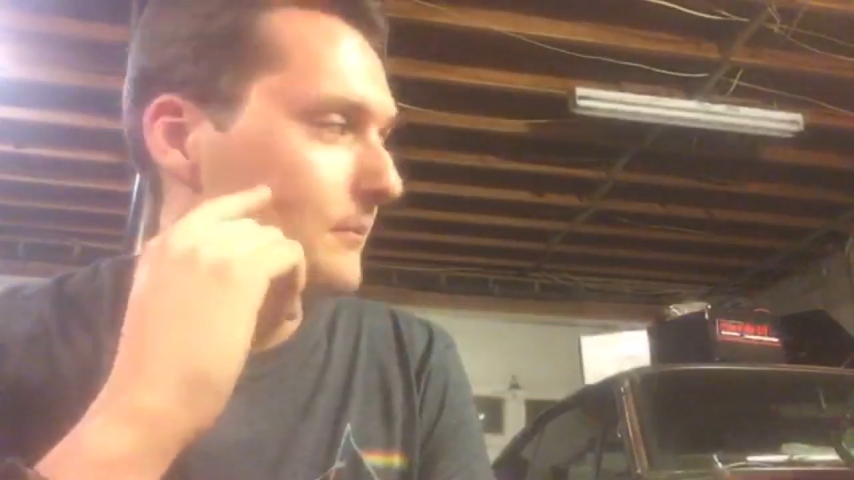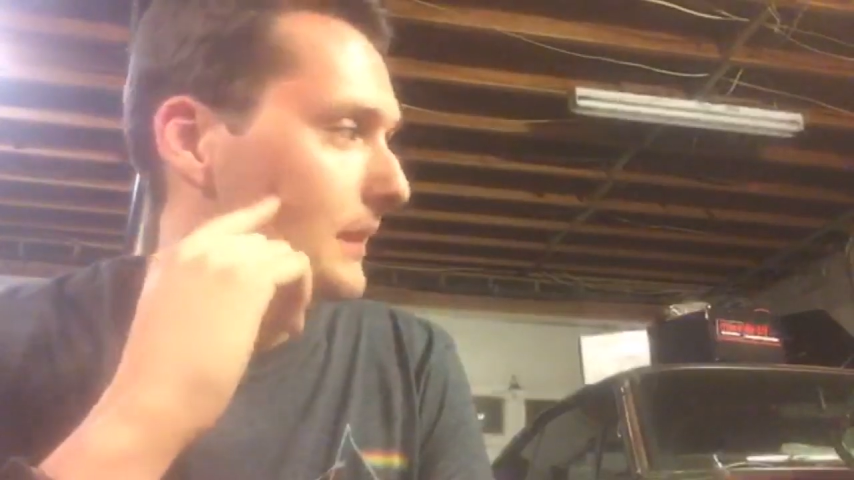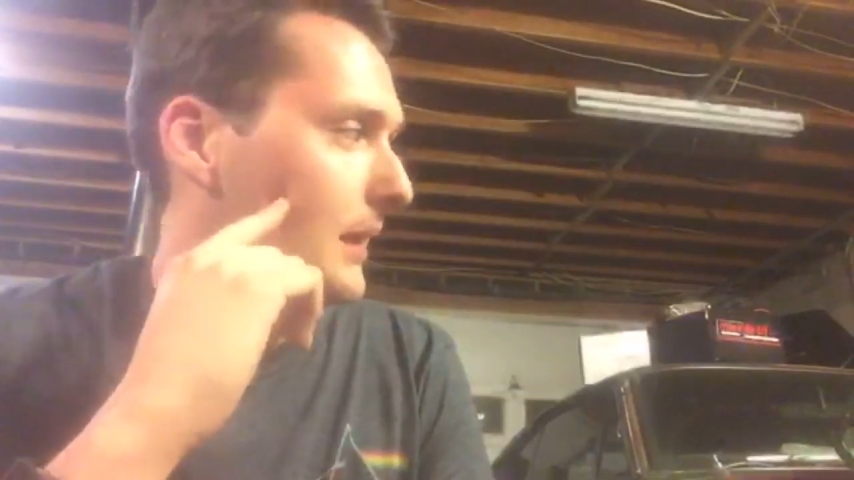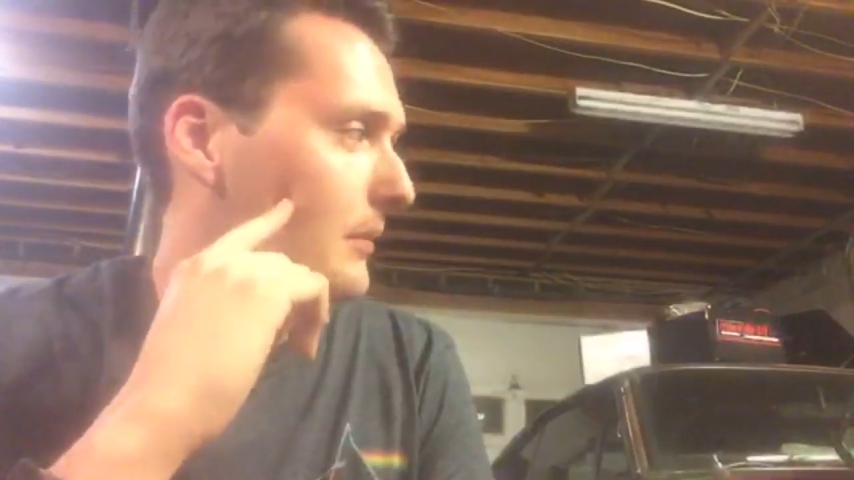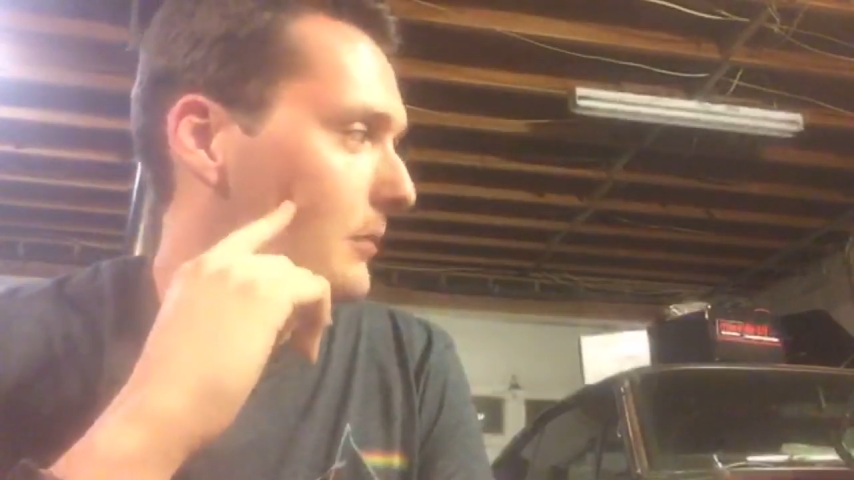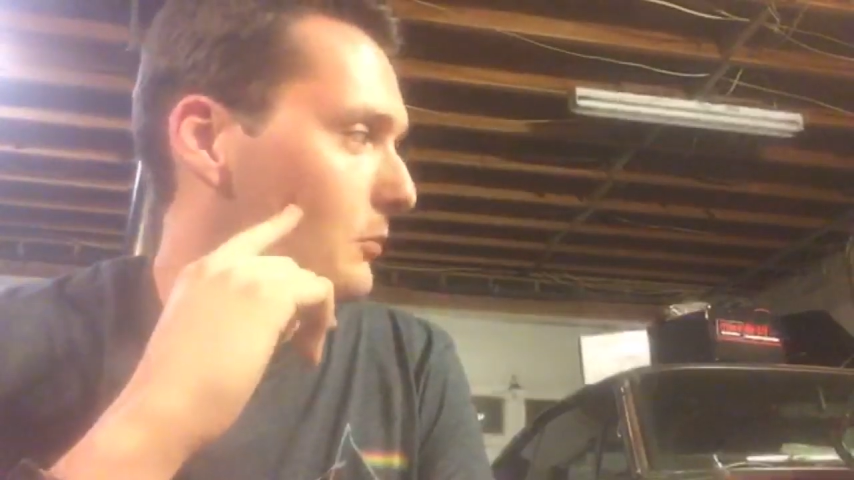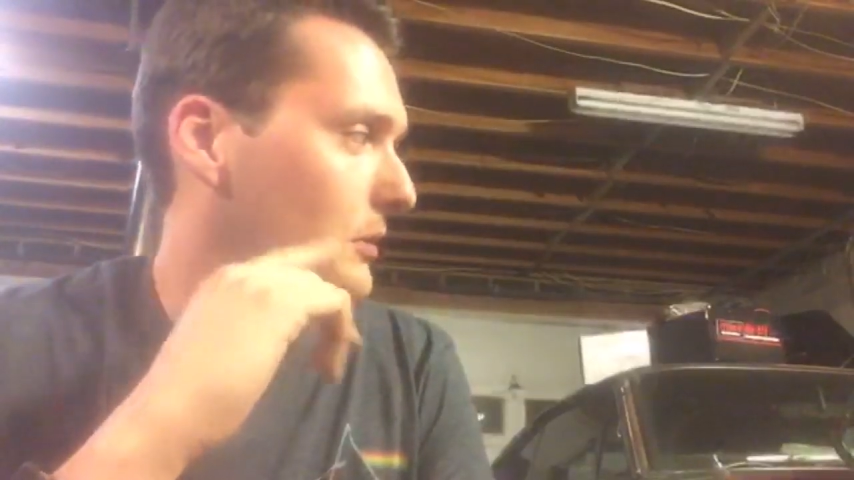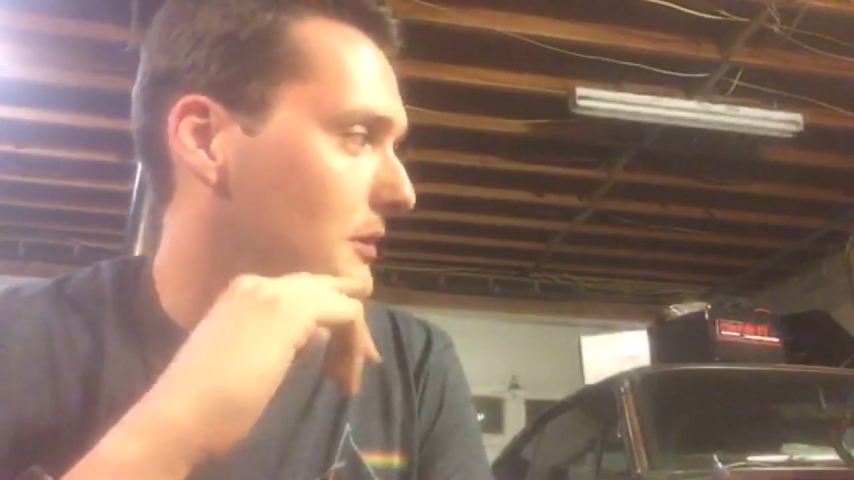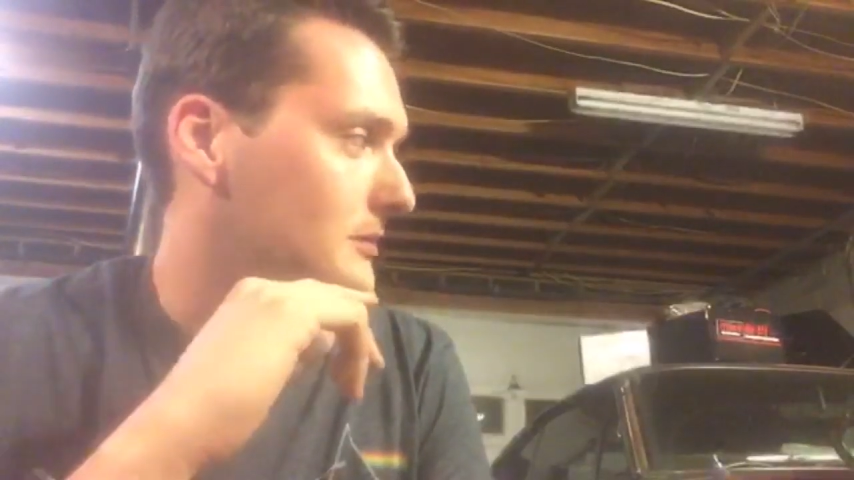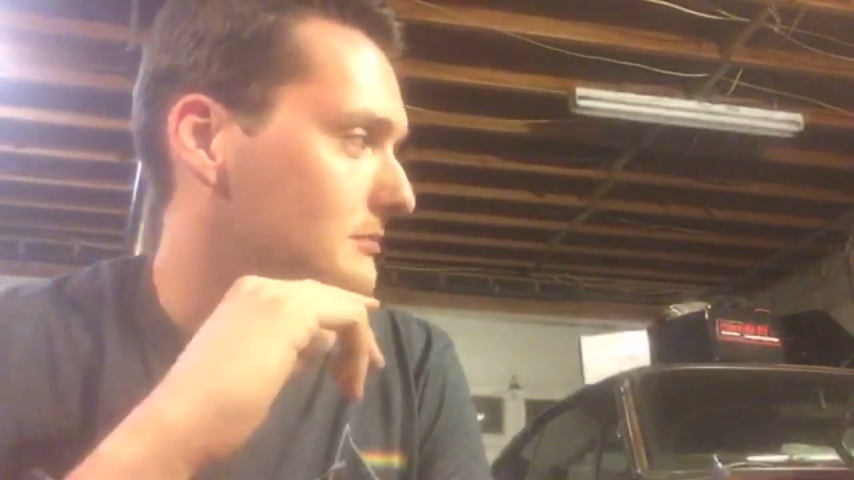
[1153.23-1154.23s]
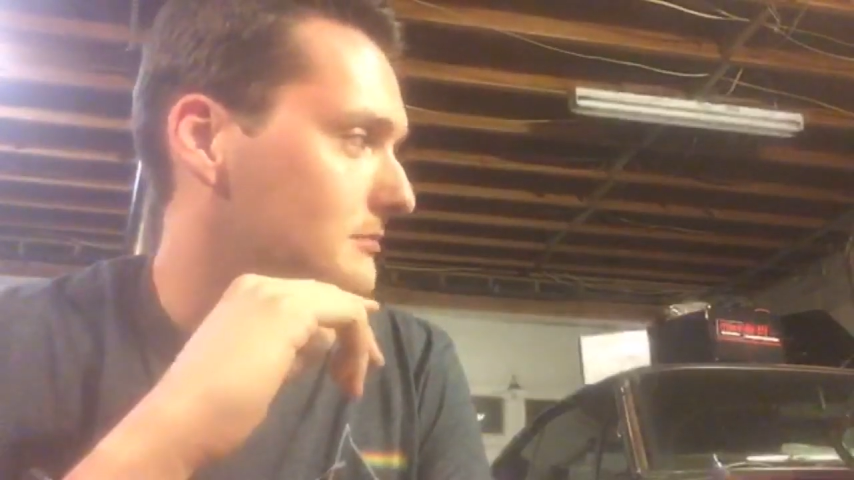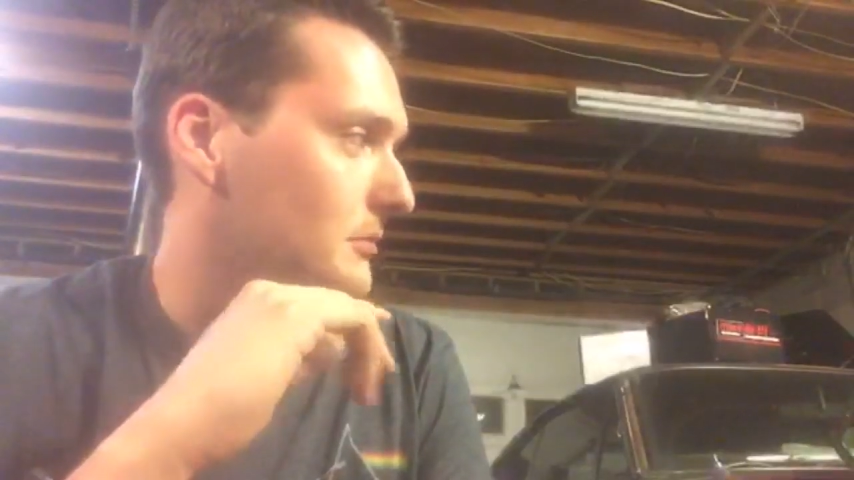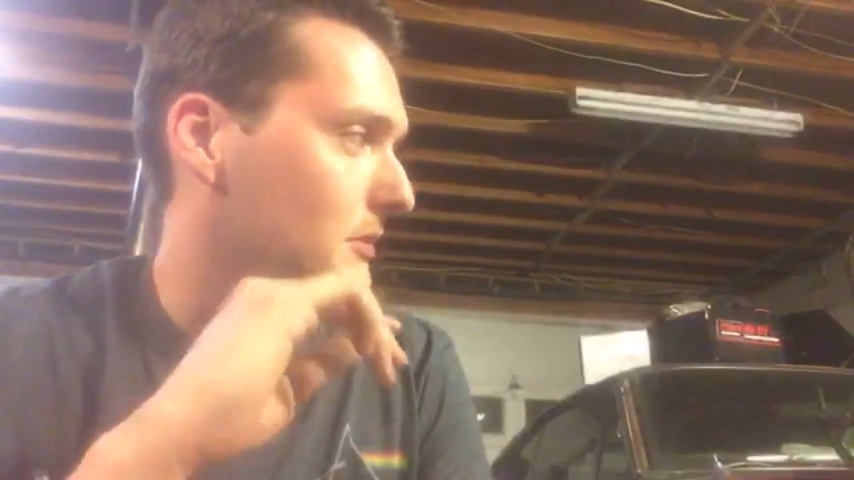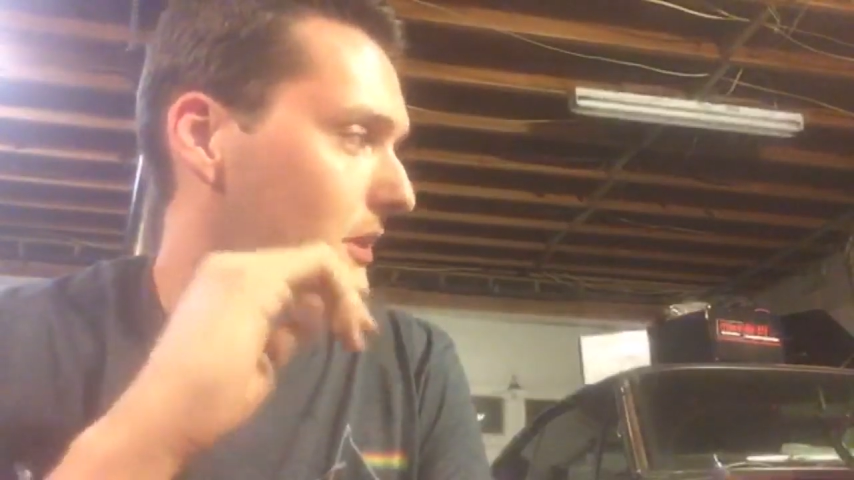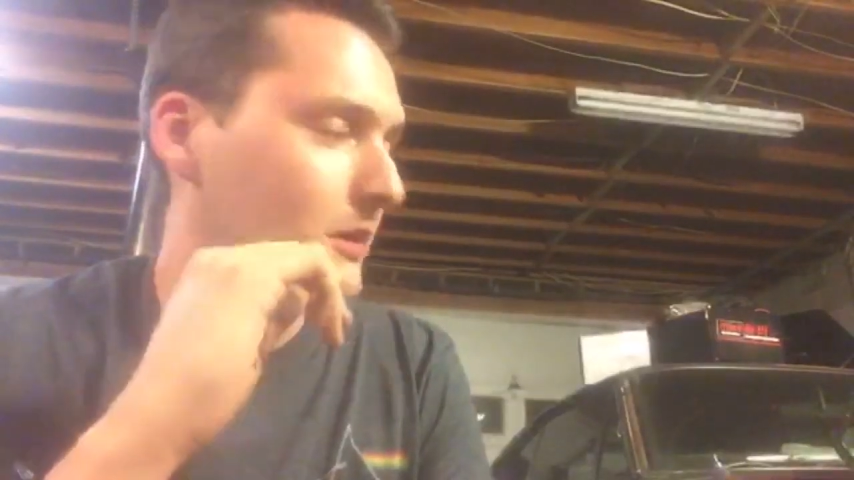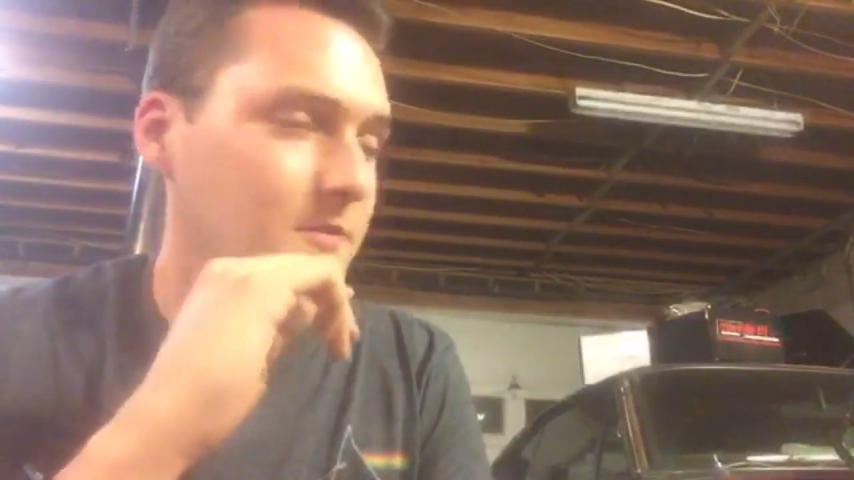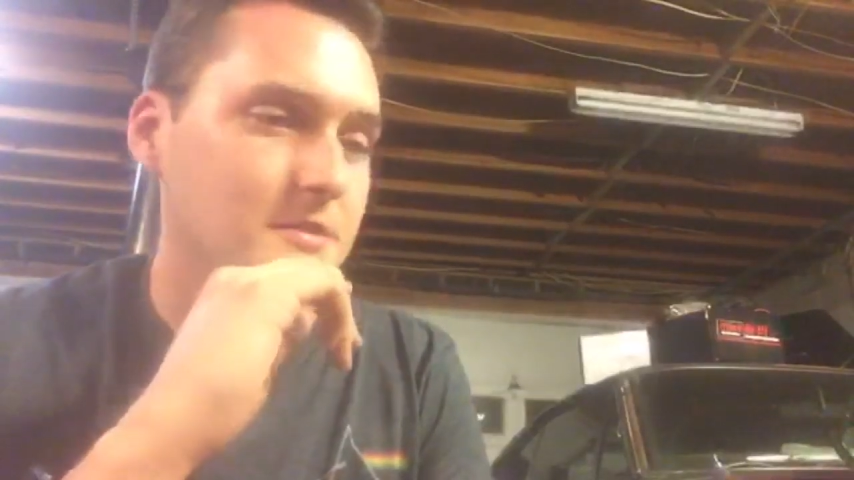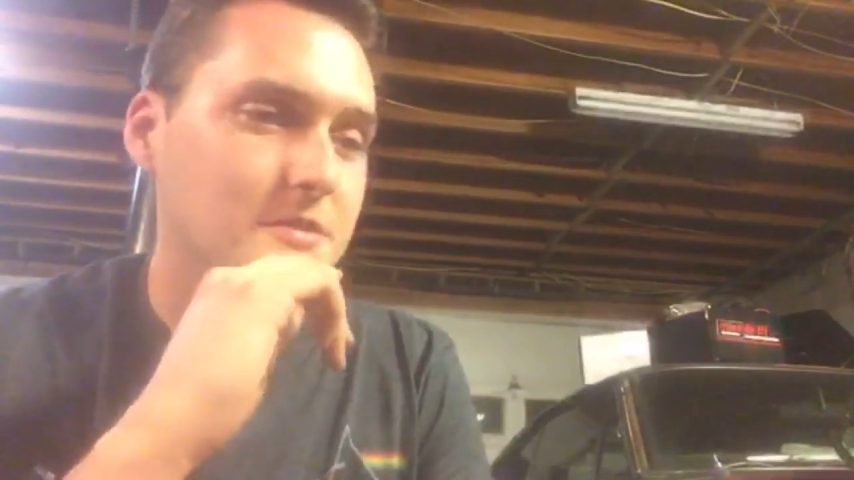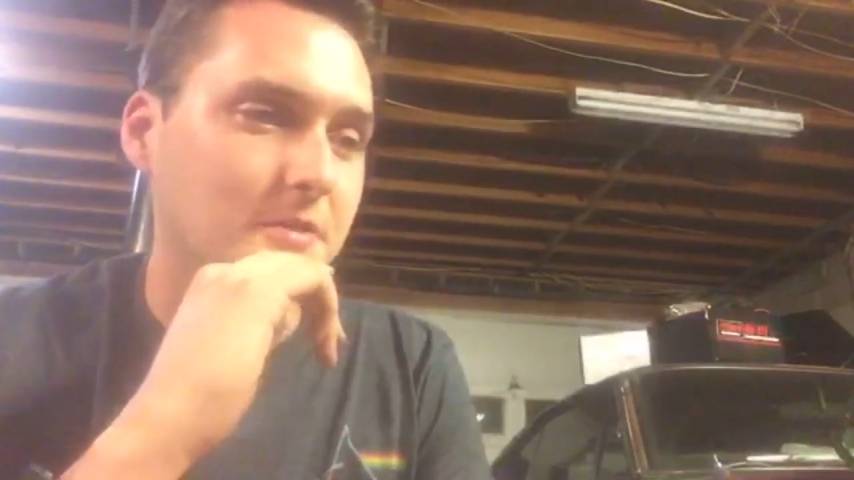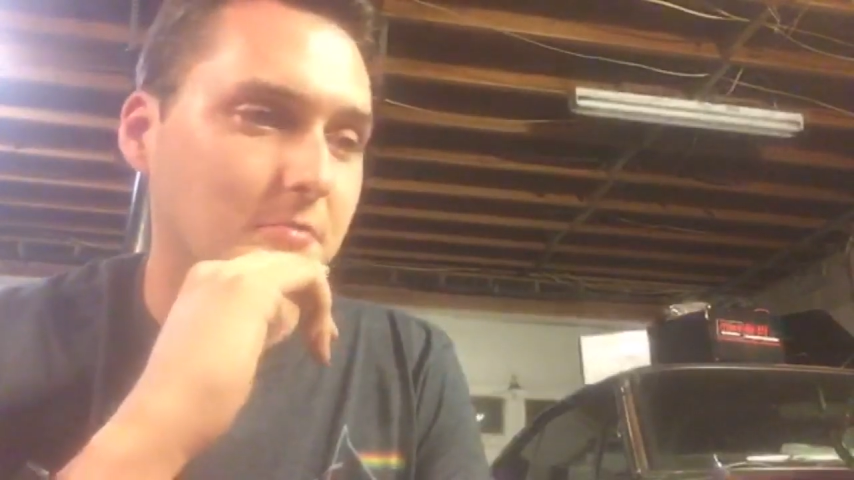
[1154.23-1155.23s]
I want to really hear
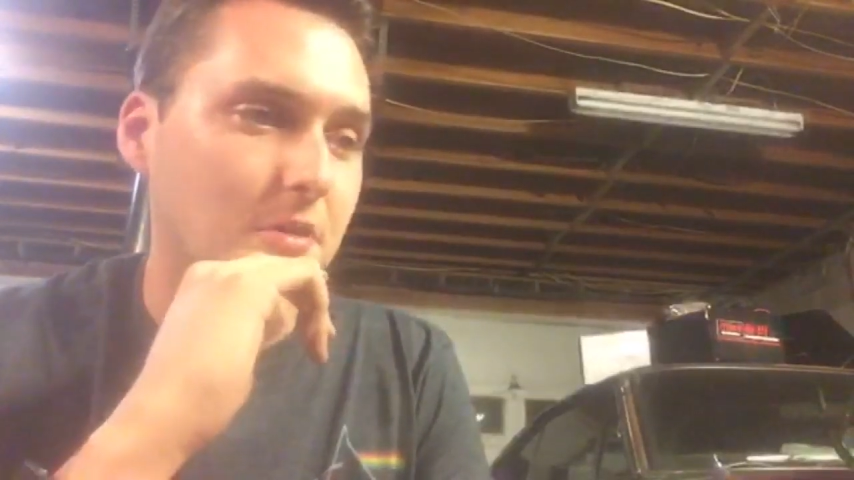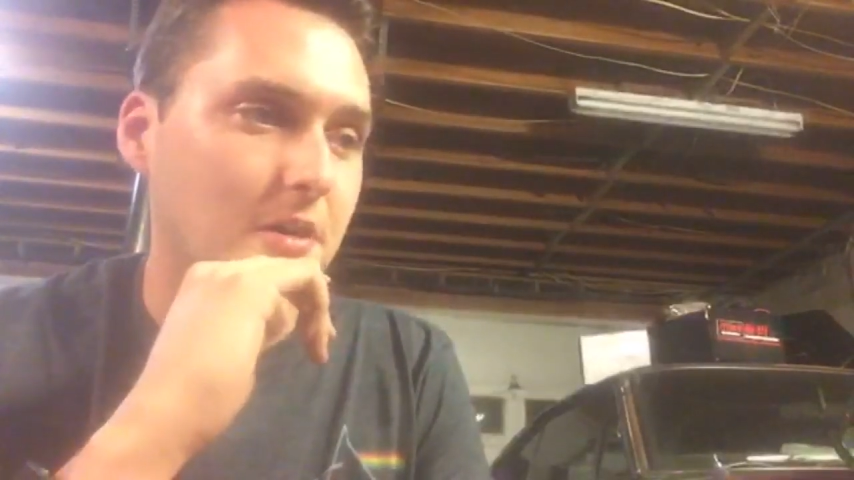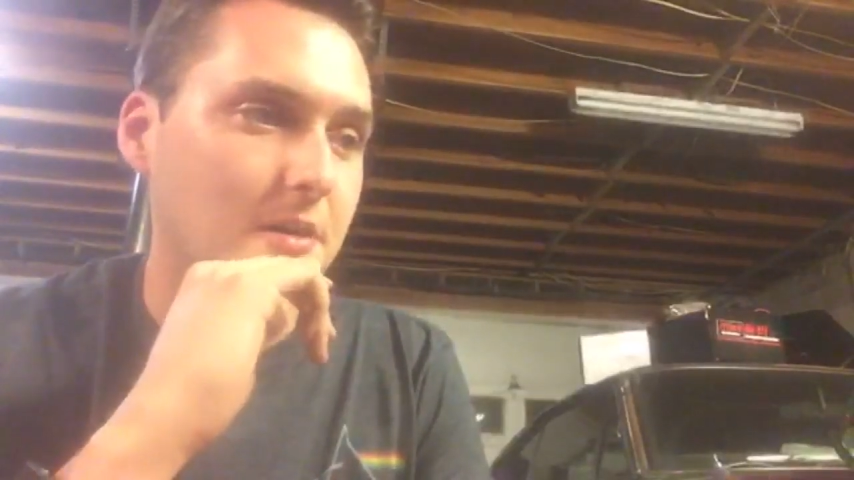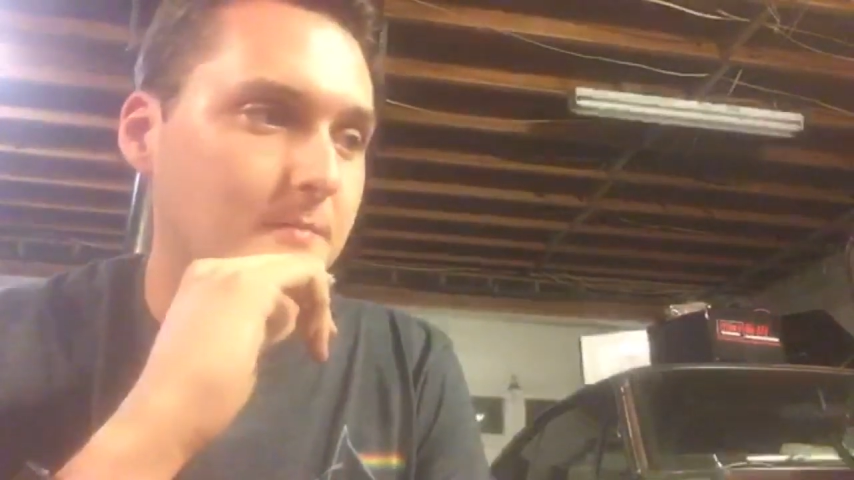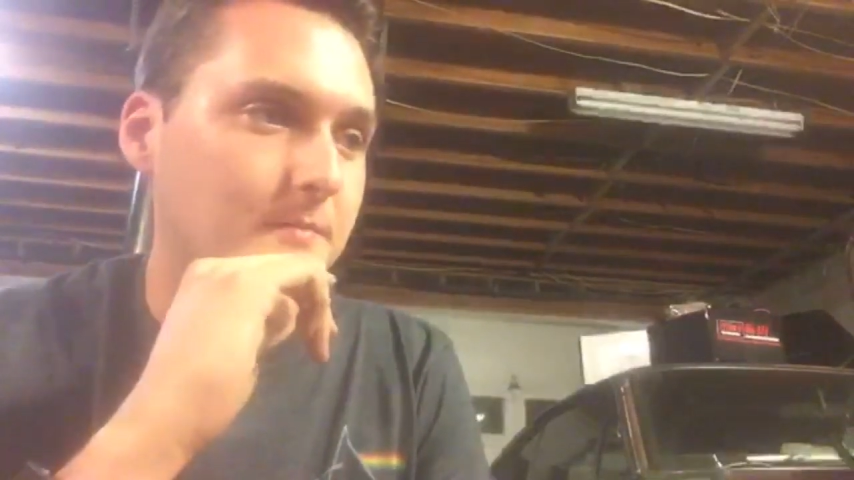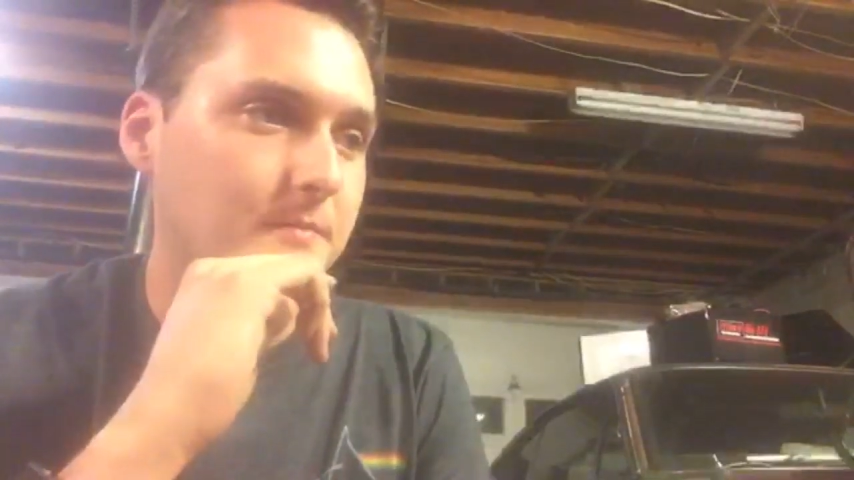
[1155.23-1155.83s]
this thing run.